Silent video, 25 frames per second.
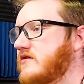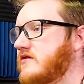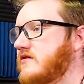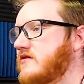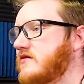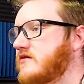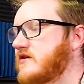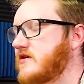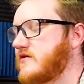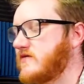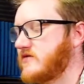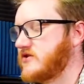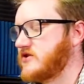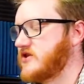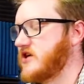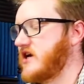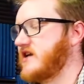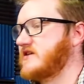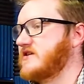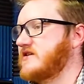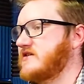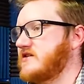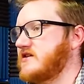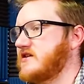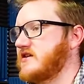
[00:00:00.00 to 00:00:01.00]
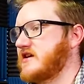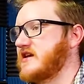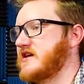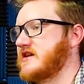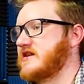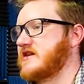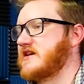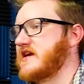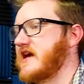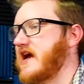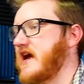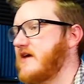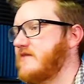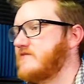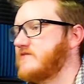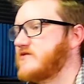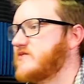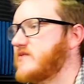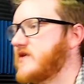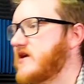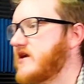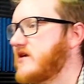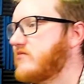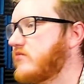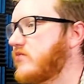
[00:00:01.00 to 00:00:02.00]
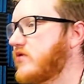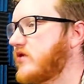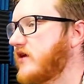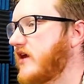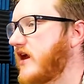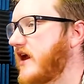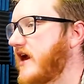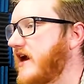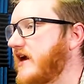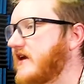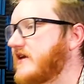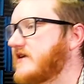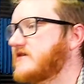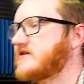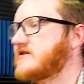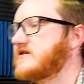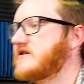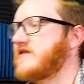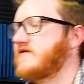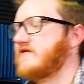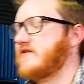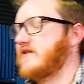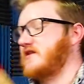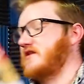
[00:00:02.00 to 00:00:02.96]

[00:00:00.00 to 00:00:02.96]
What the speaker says: different shots of the games being played and stuff like